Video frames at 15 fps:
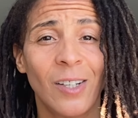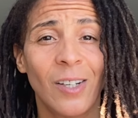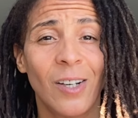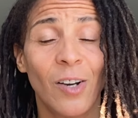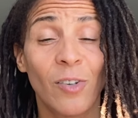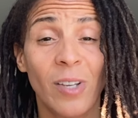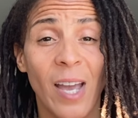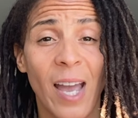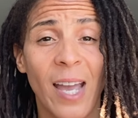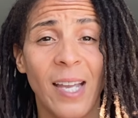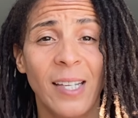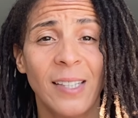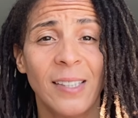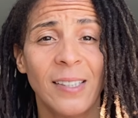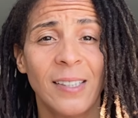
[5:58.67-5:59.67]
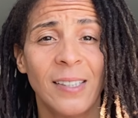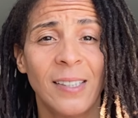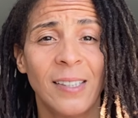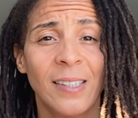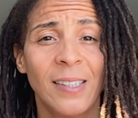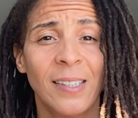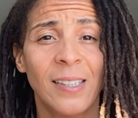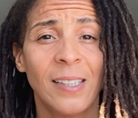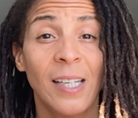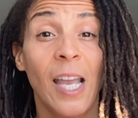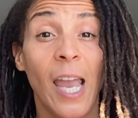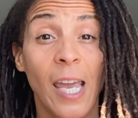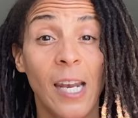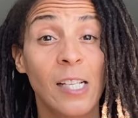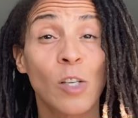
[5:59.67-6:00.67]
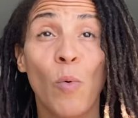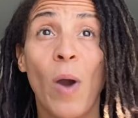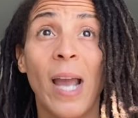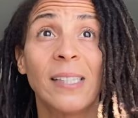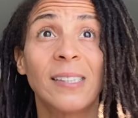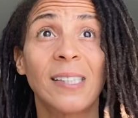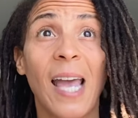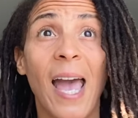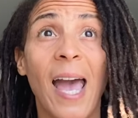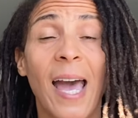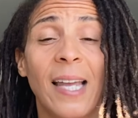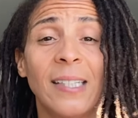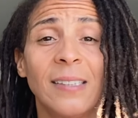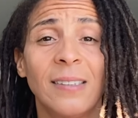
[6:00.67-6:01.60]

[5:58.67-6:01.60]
Okay? And it's quite sad